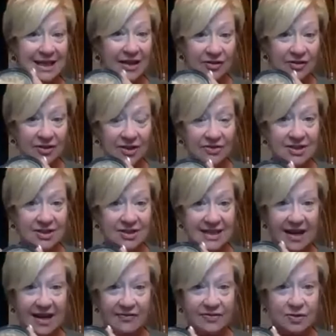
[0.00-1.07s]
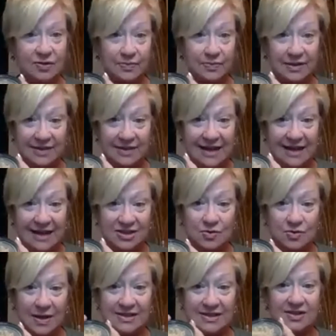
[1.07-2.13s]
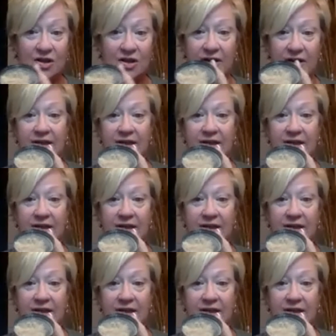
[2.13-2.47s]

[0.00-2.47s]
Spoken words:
and you just have it last twice as long.